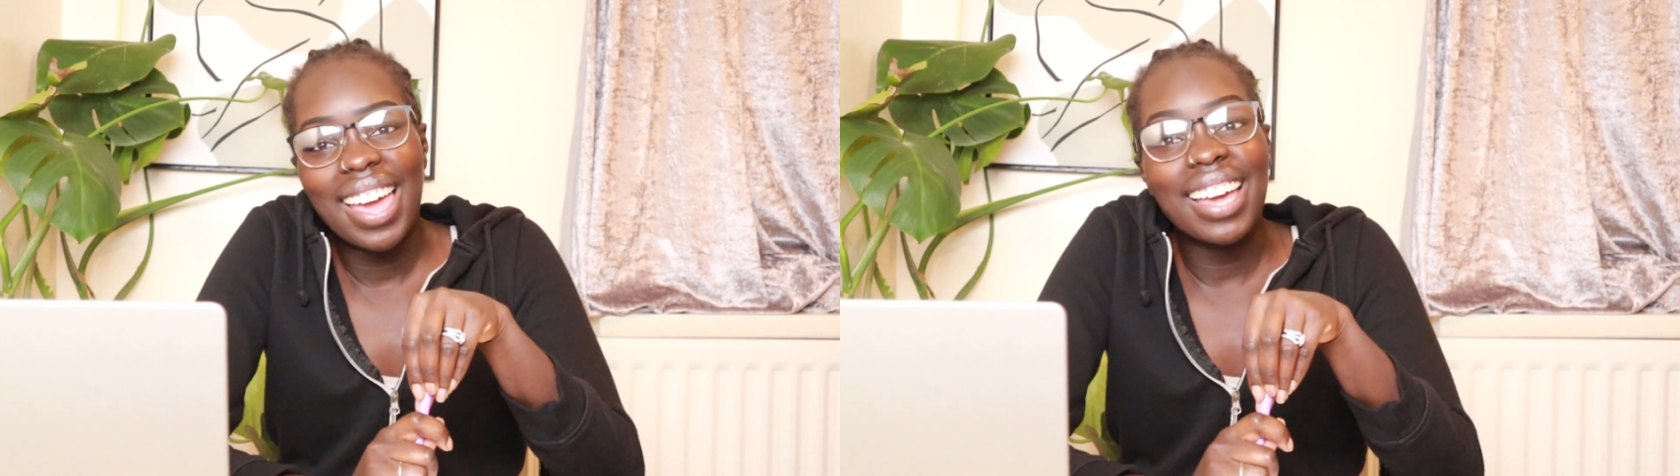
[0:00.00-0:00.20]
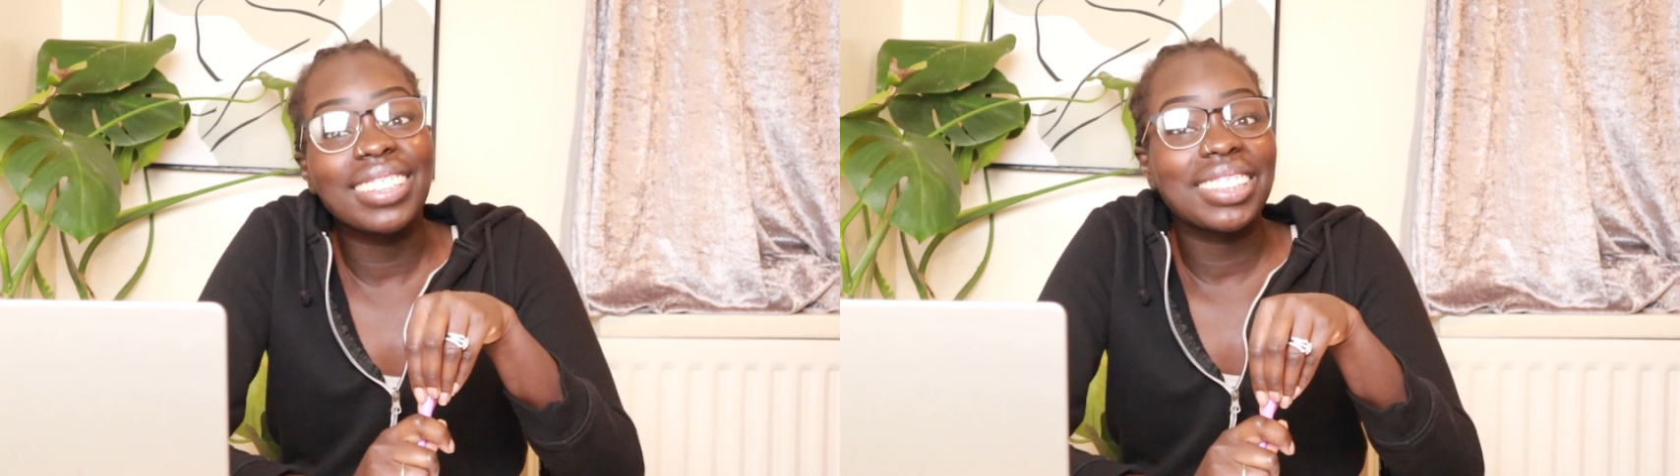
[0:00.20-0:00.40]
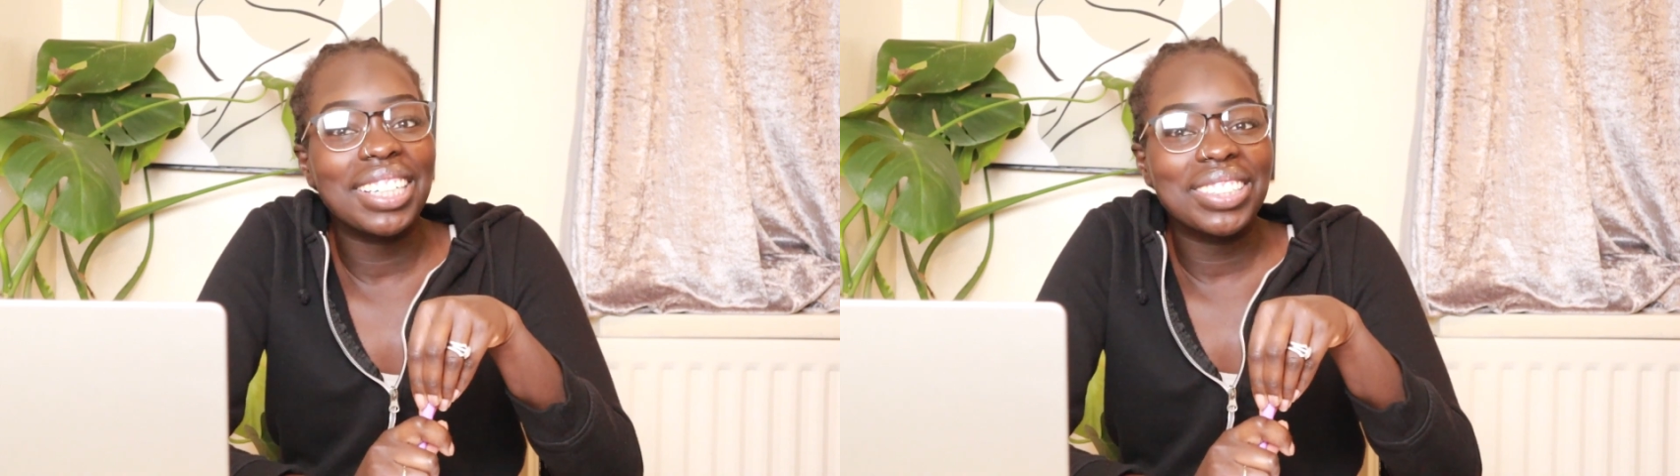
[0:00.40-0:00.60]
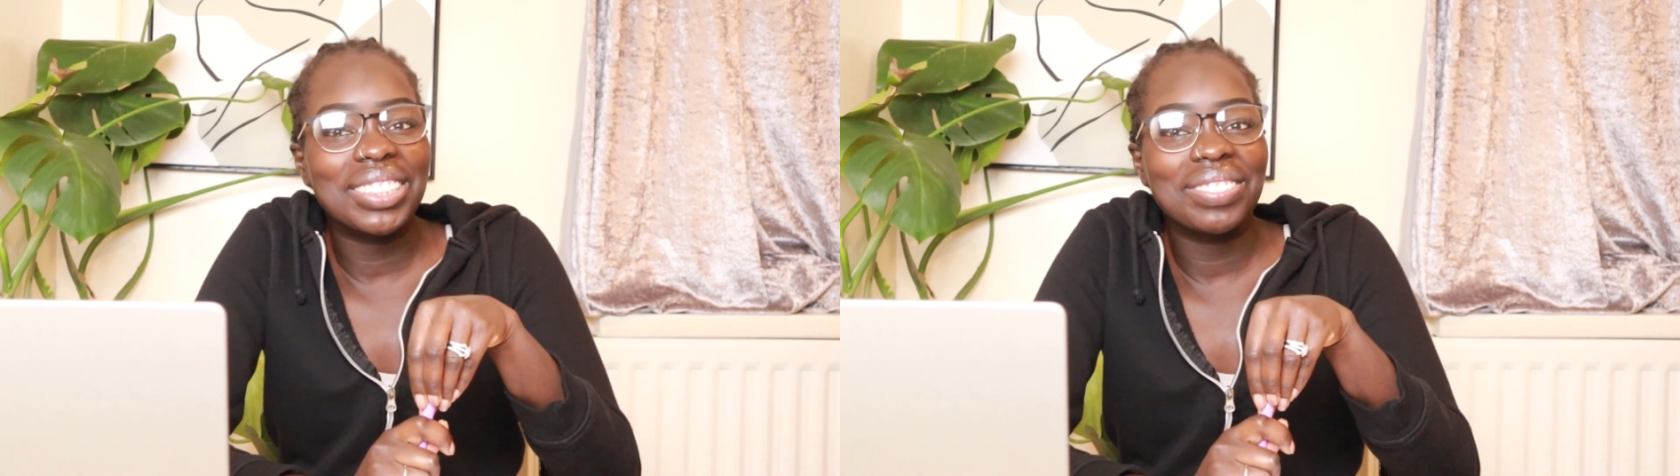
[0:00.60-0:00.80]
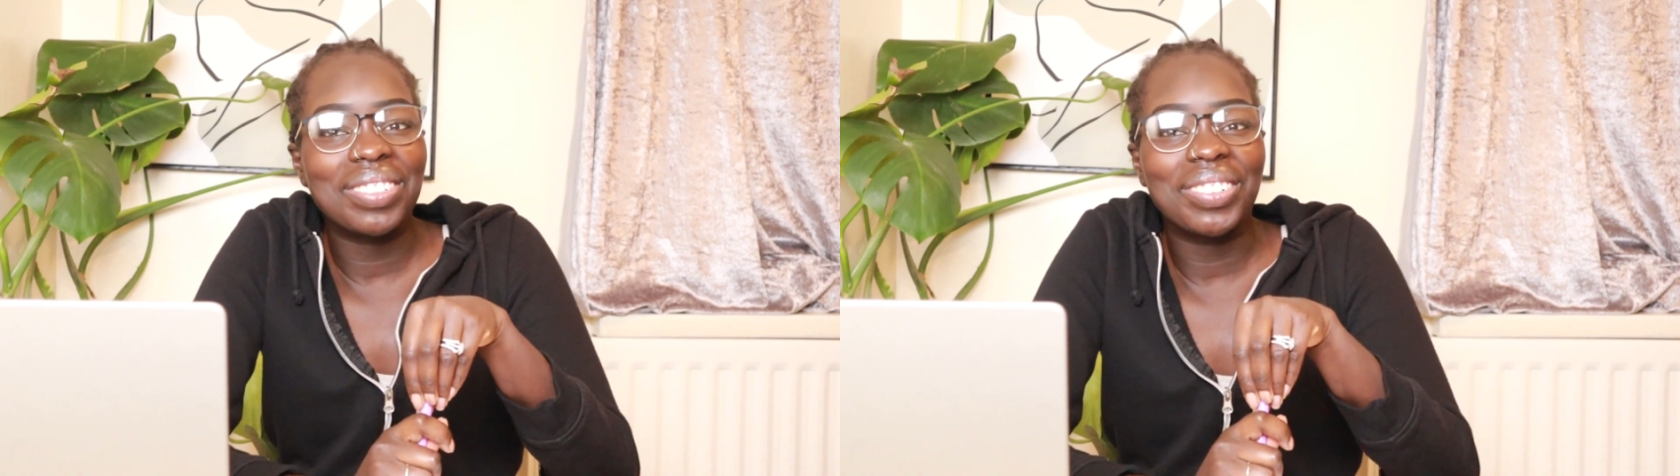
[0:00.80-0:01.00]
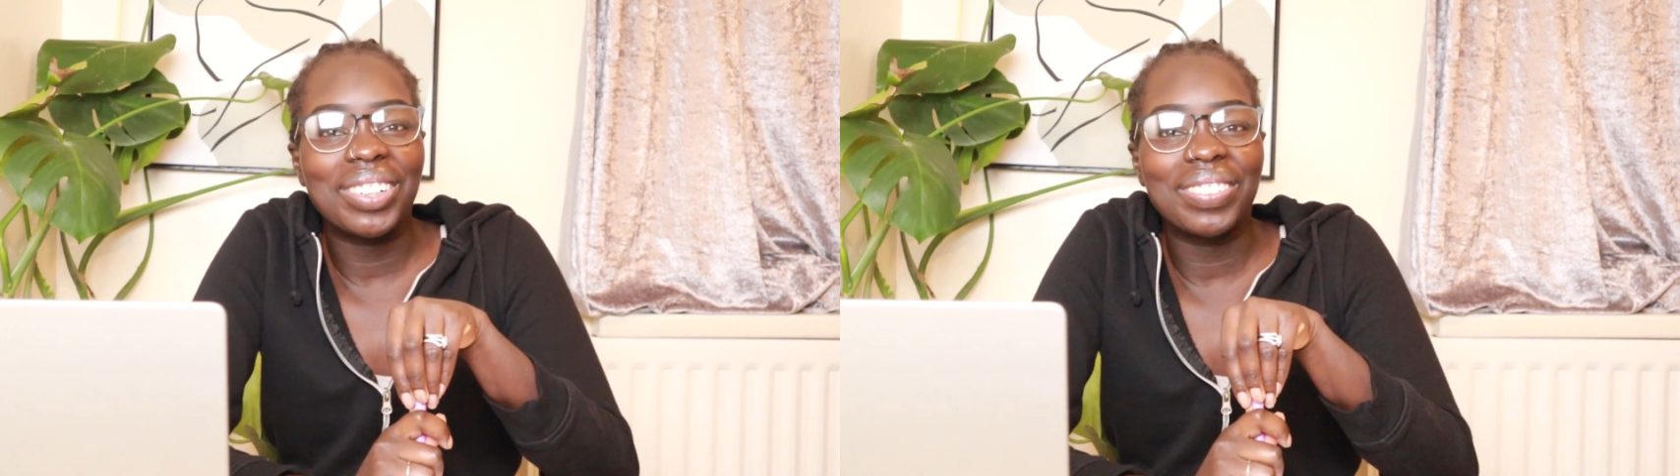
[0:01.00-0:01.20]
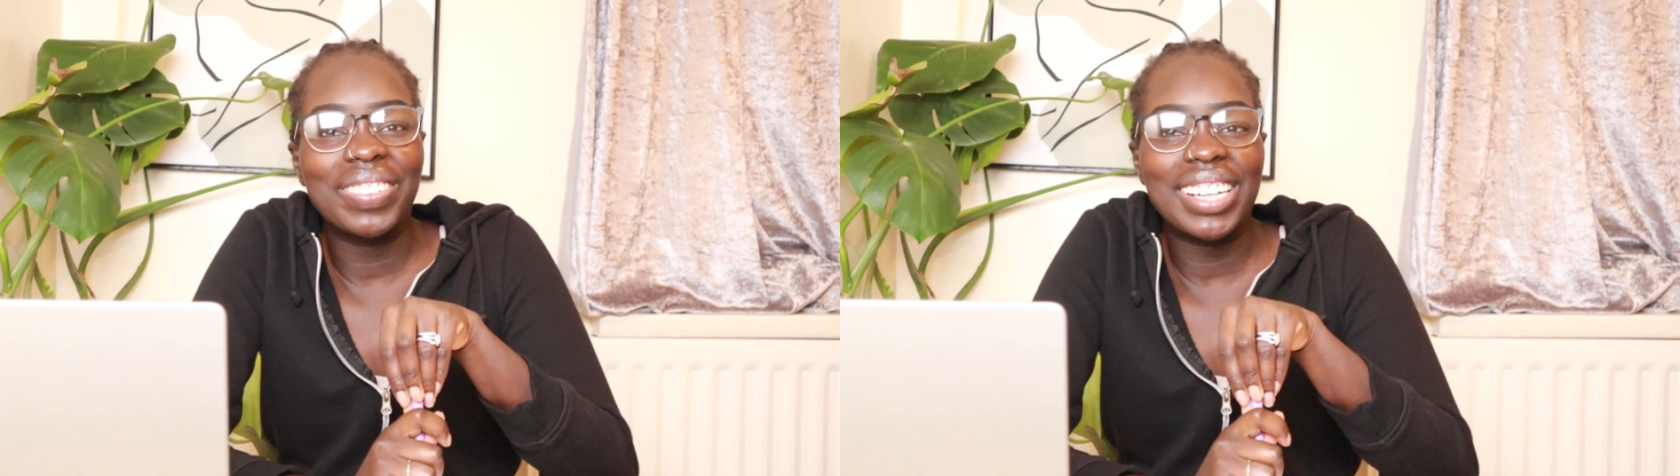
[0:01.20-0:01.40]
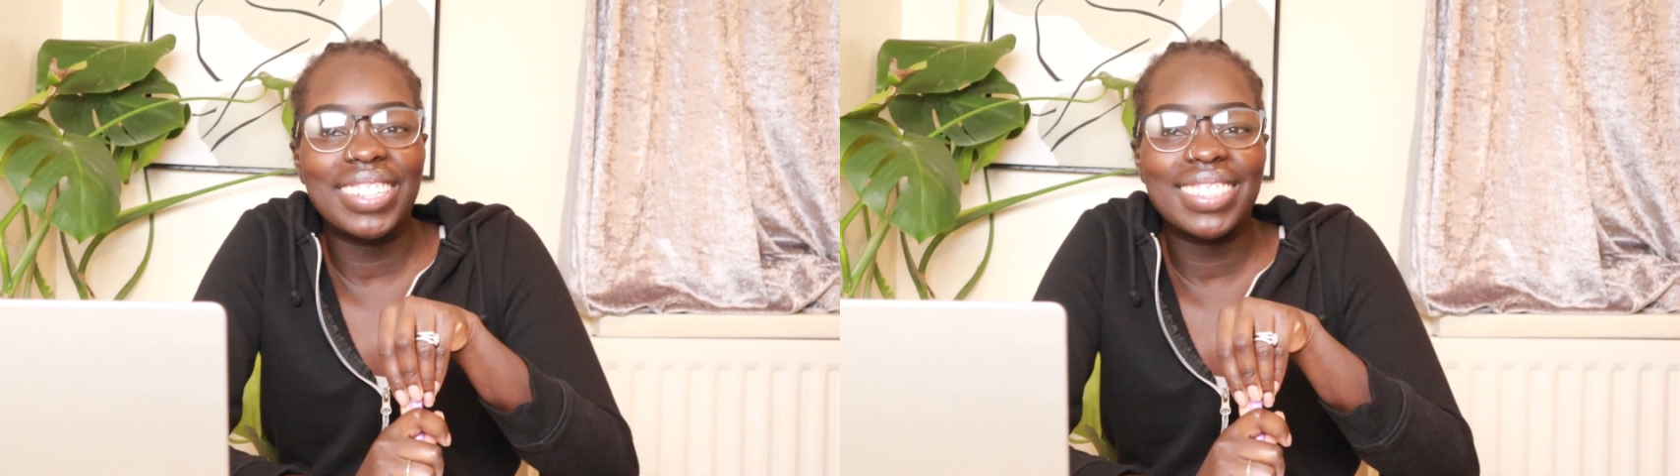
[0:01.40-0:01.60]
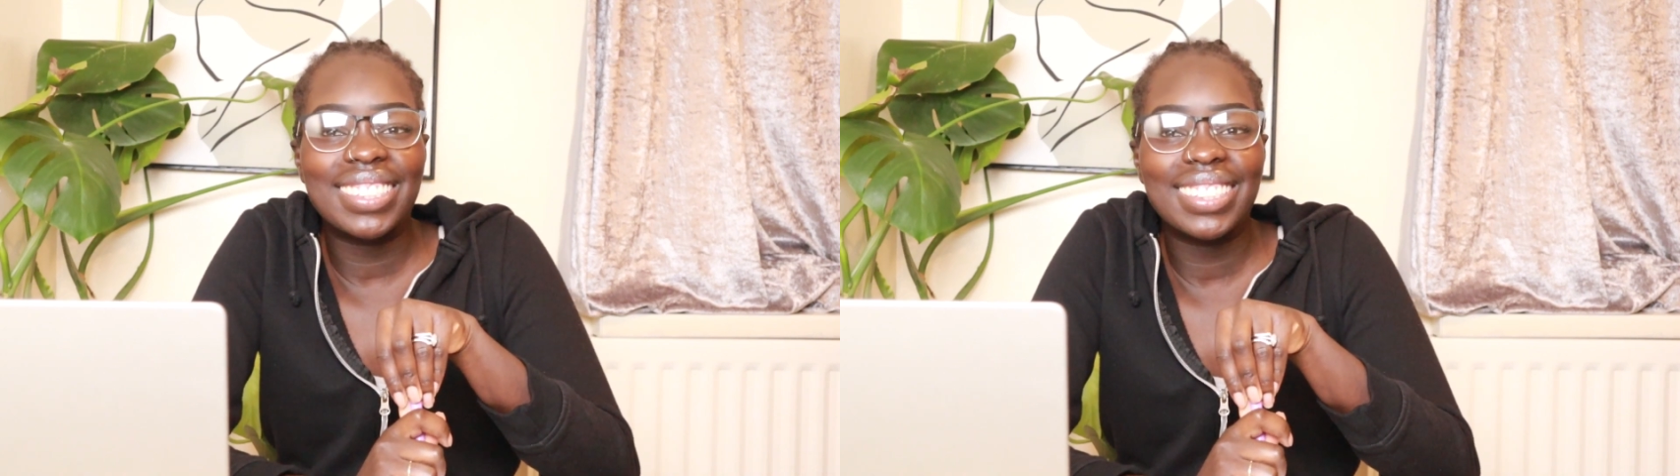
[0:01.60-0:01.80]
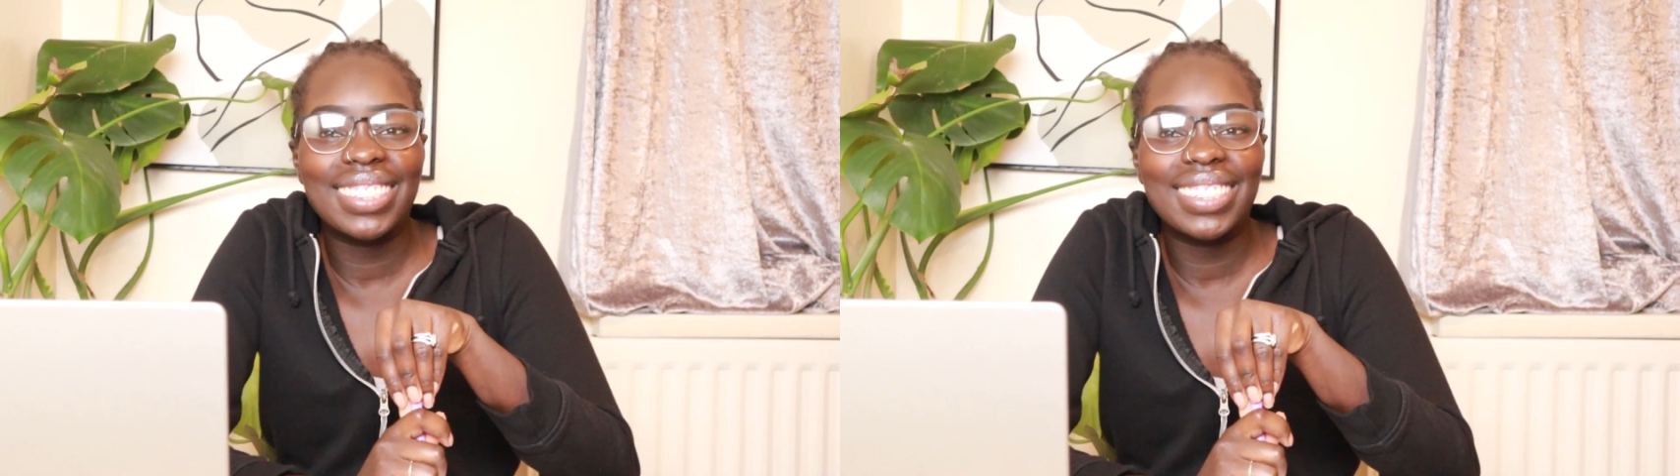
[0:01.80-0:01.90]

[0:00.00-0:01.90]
and stay tuned for more videos.